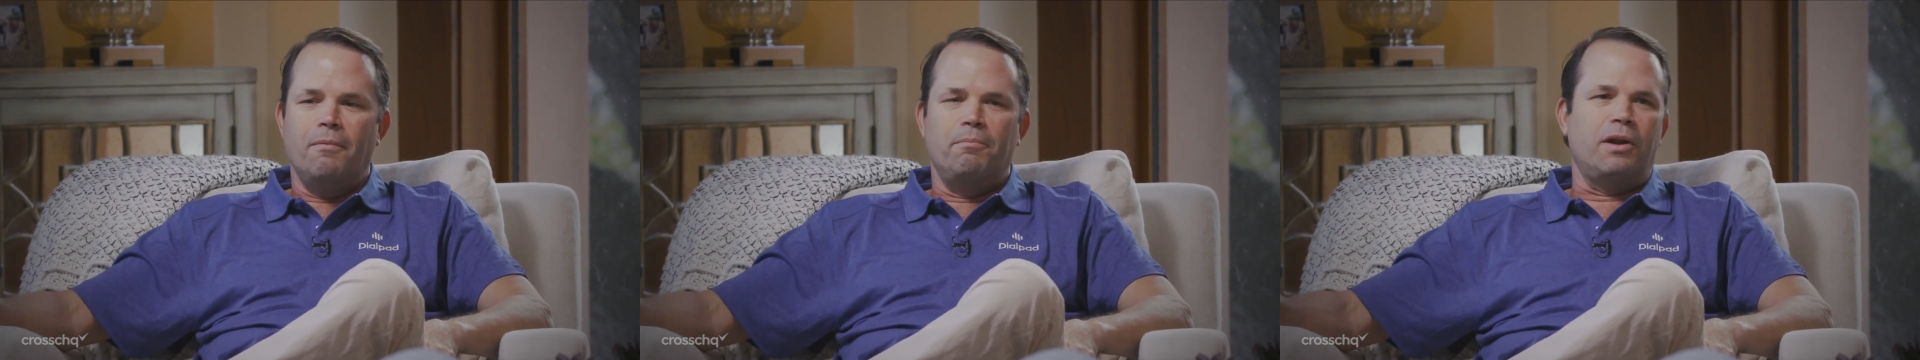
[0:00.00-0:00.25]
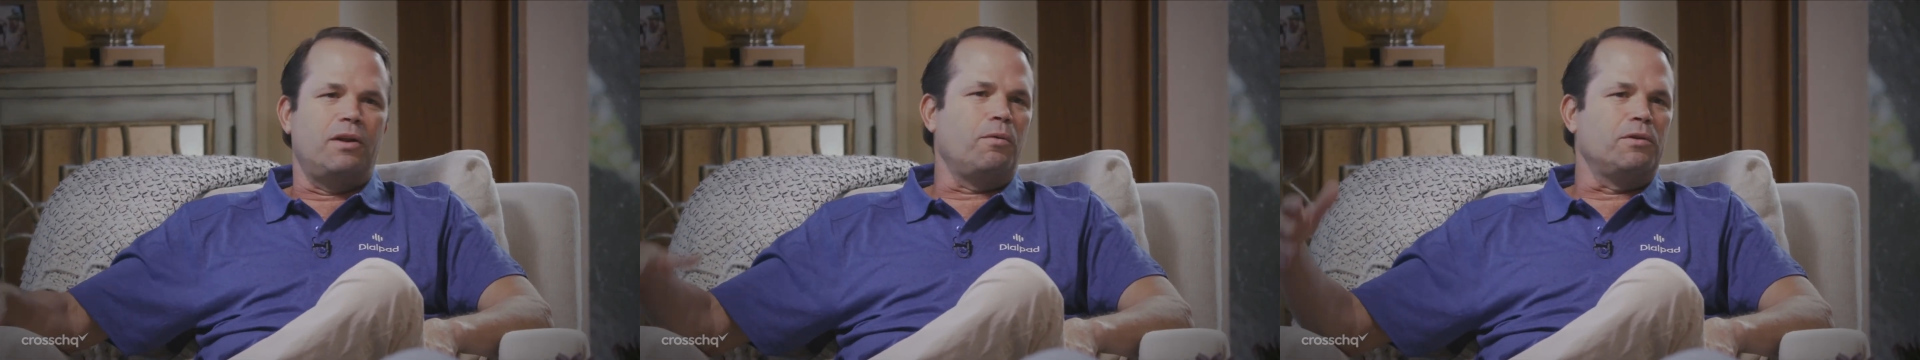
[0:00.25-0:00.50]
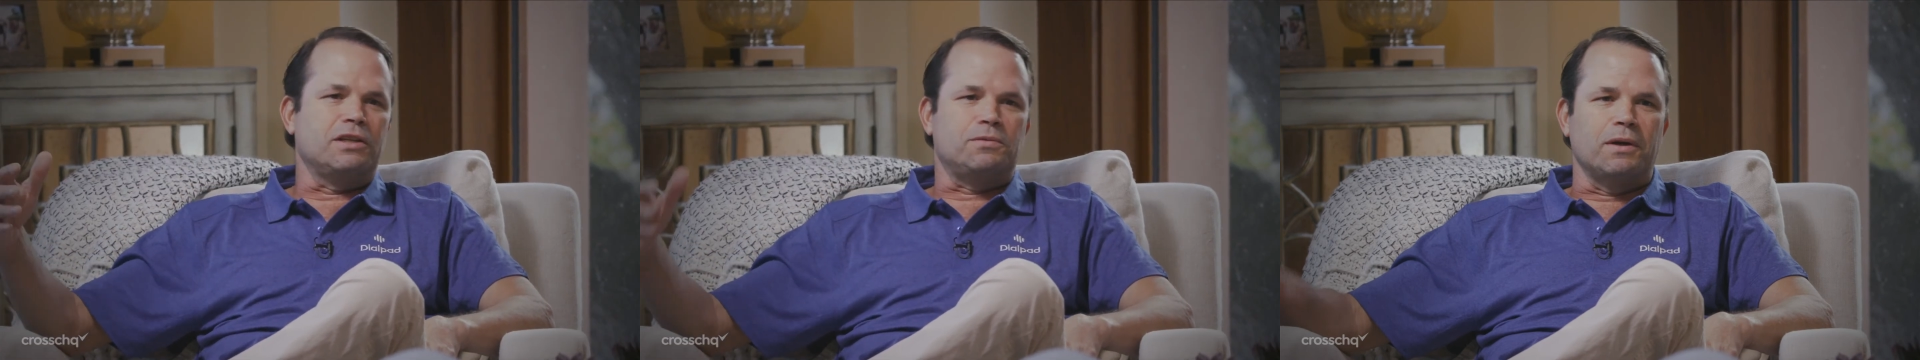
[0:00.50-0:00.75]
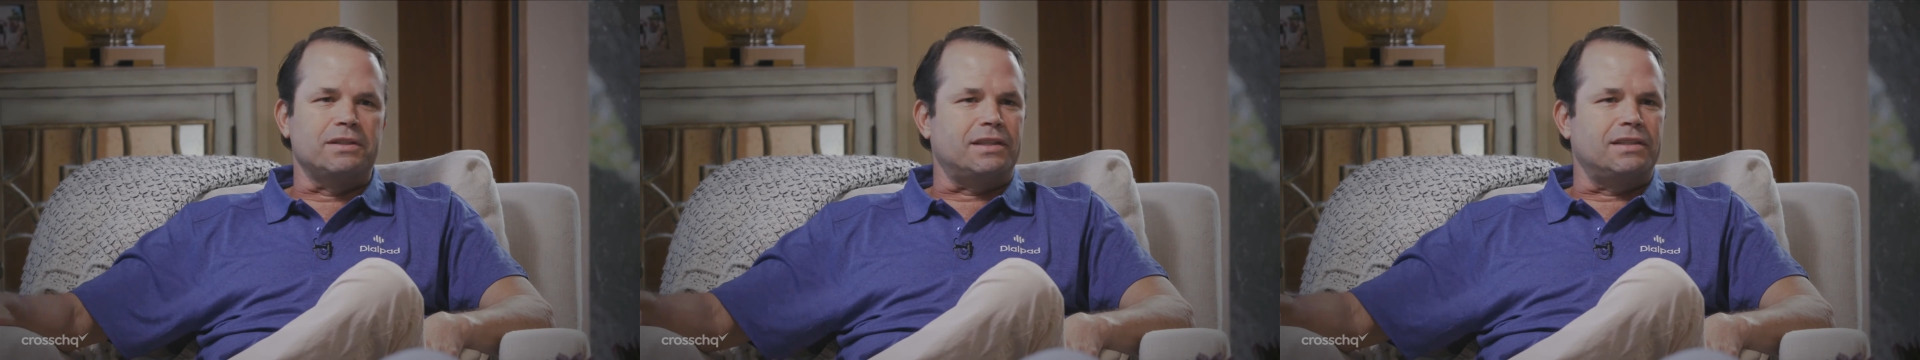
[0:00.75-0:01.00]
But no one just
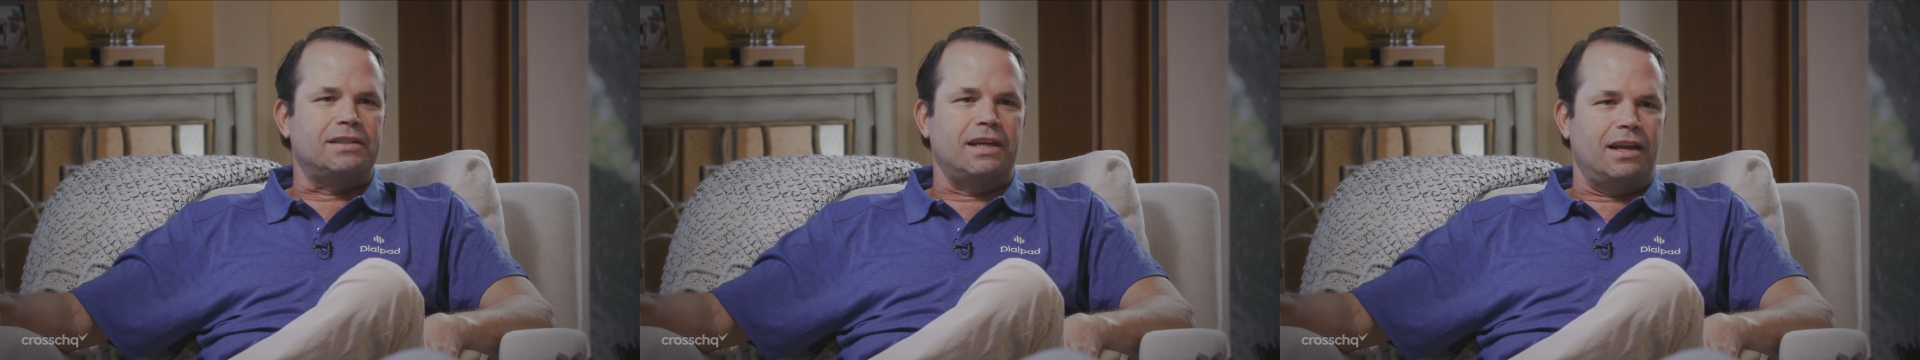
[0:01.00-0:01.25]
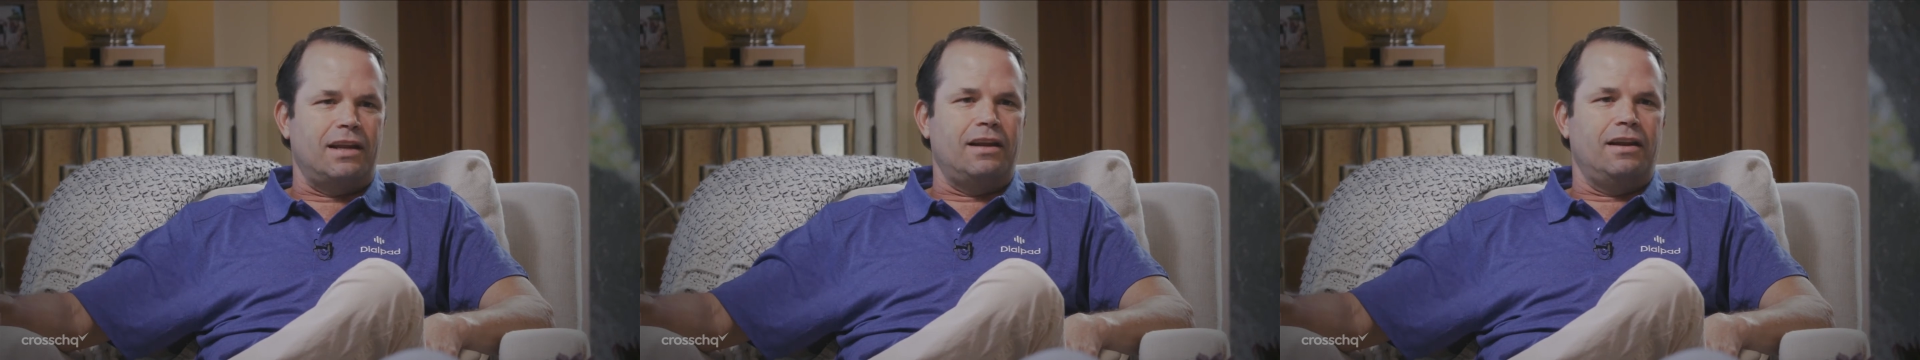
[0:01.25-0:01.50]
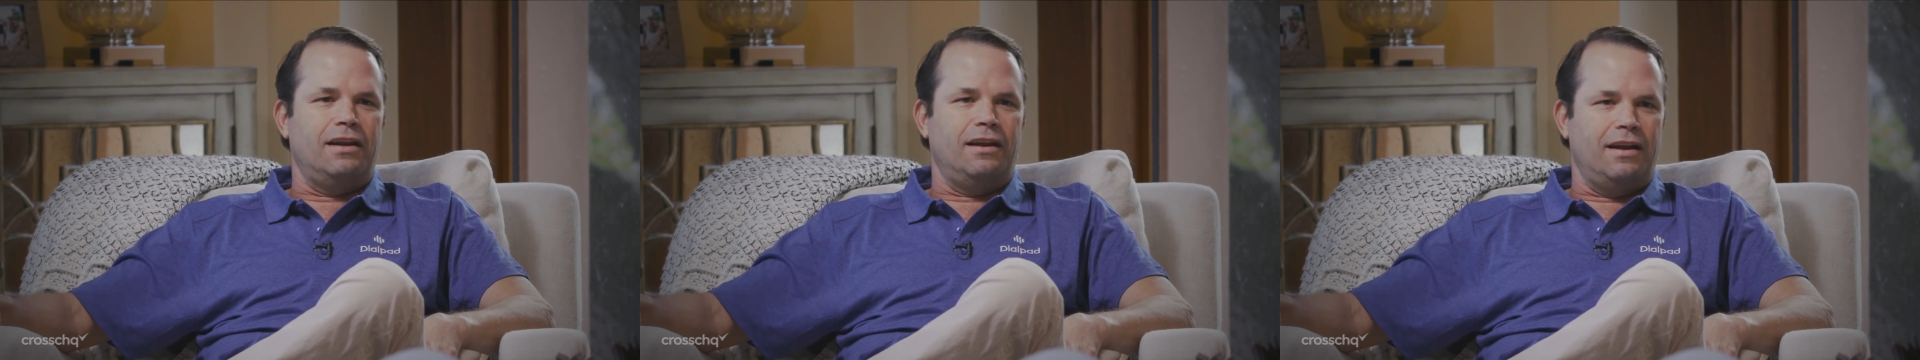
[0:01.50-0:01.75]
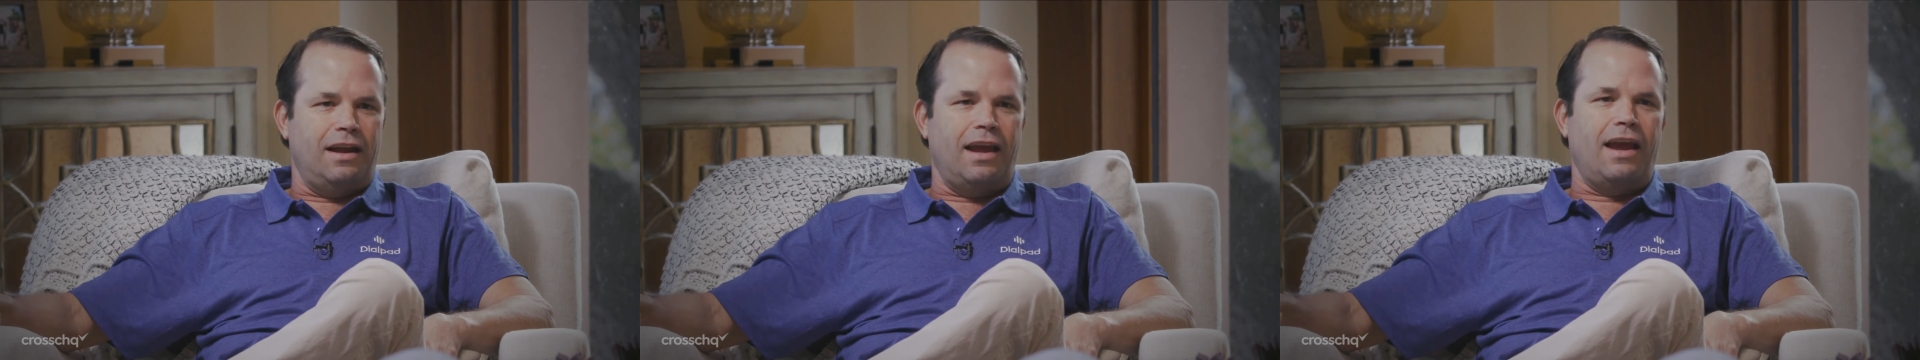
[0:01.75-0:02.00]
wants to sit
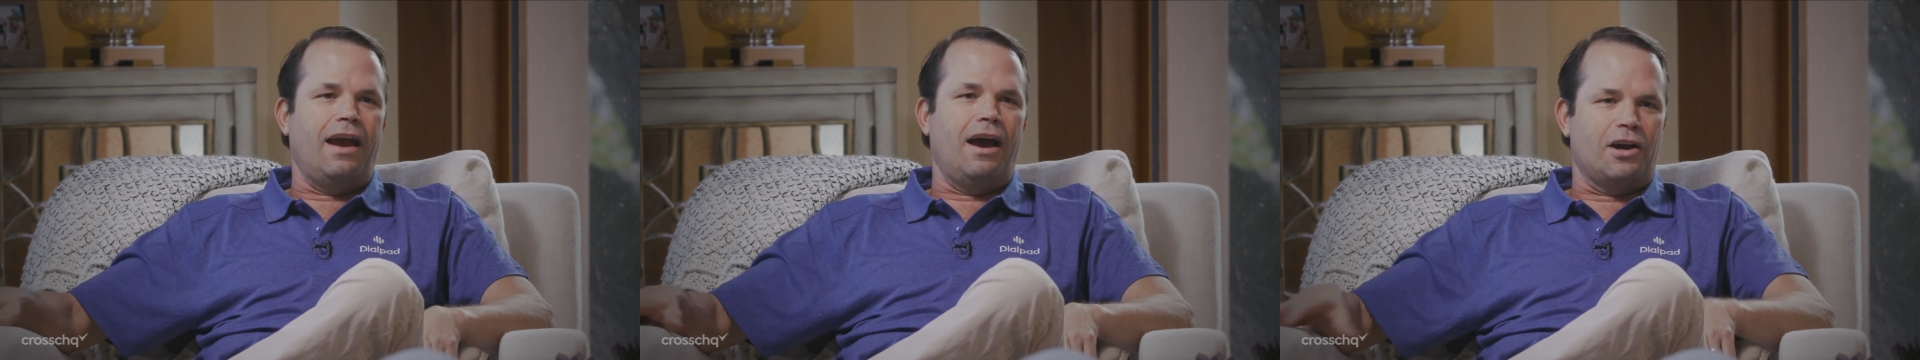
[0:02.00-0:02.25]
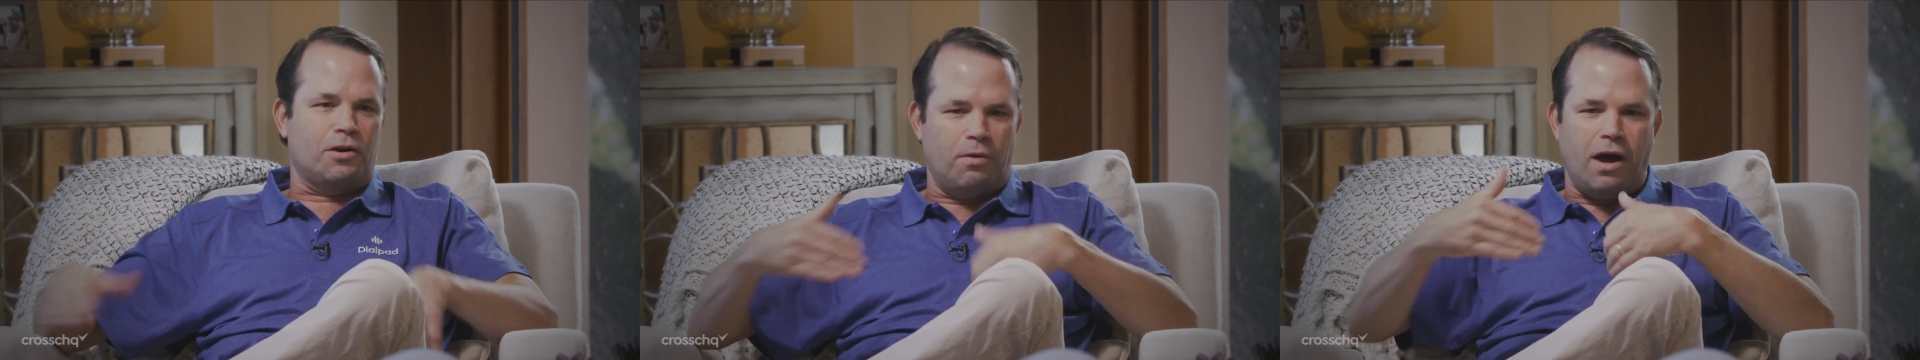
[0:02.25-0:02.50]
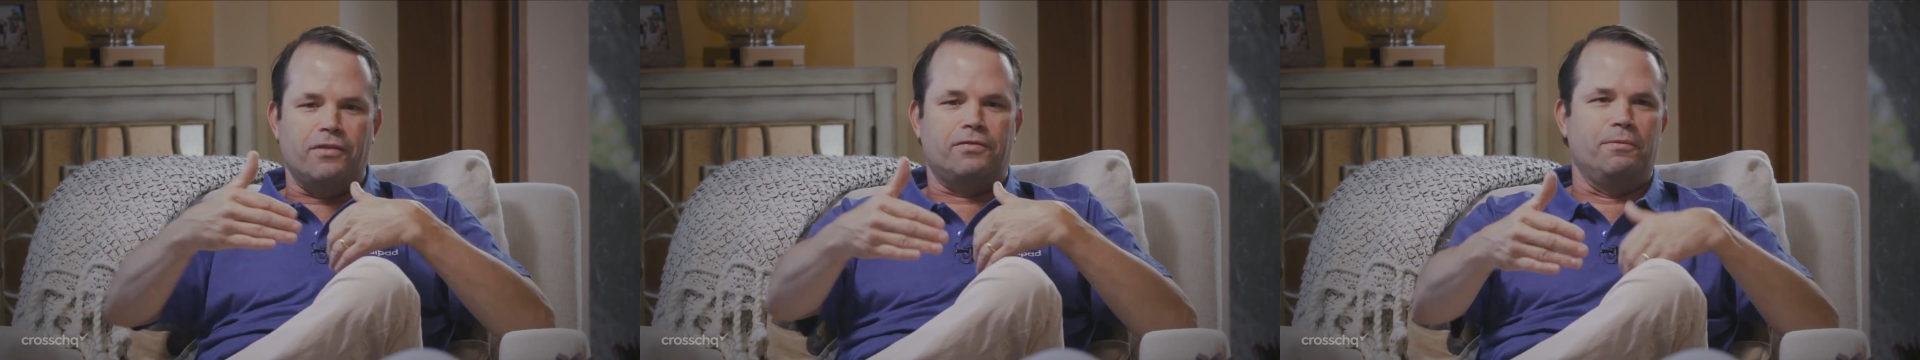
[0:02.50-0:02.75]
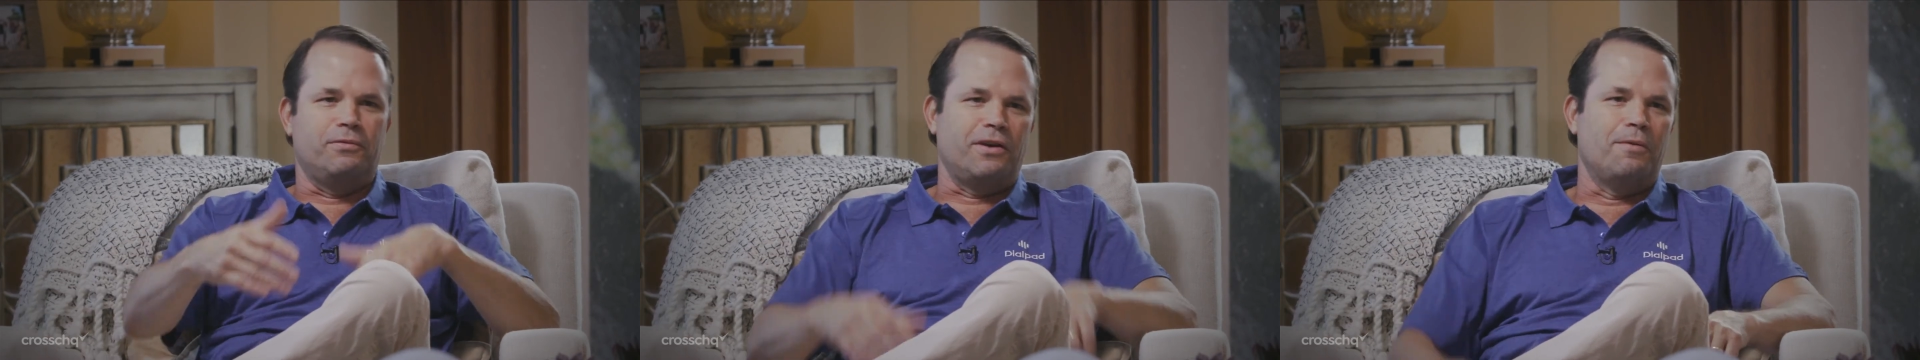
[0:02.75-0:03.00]
across
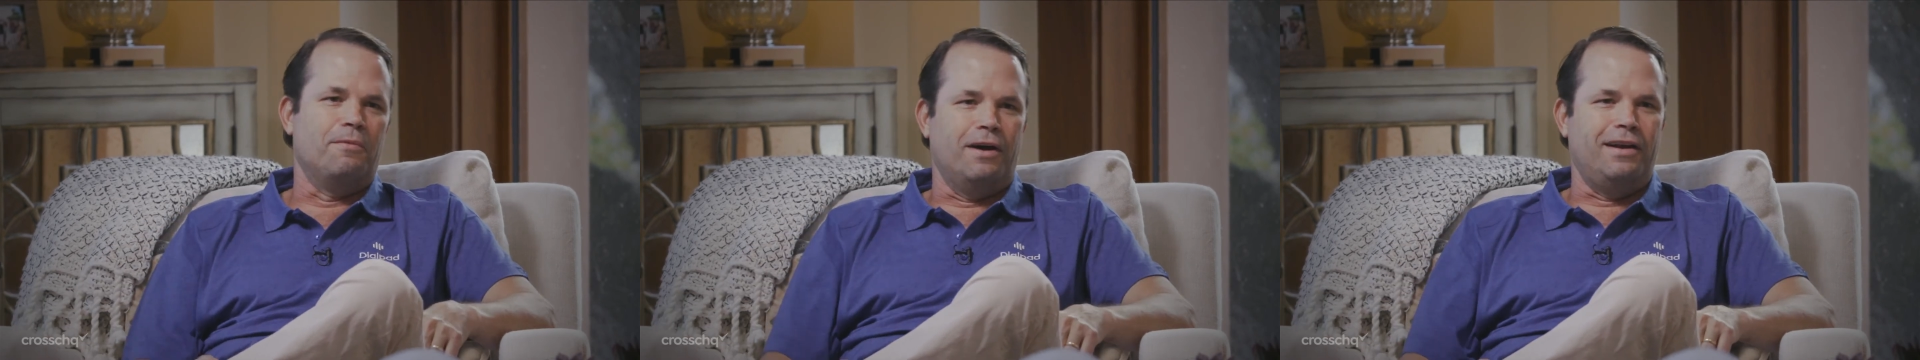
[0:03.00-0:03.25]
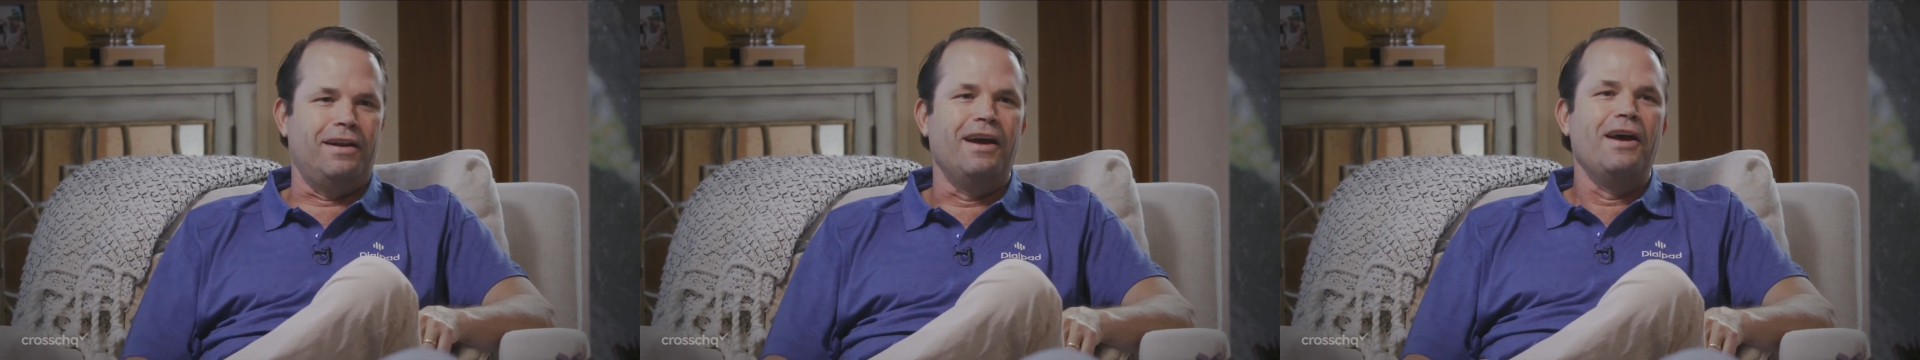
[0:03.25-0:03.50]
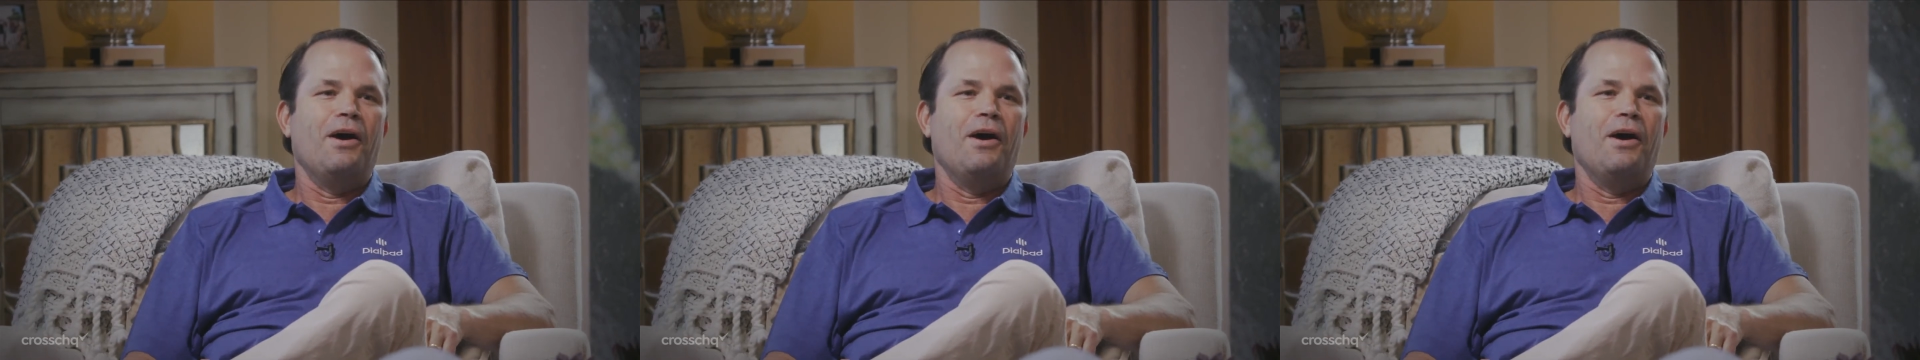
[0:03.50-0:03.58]
from someone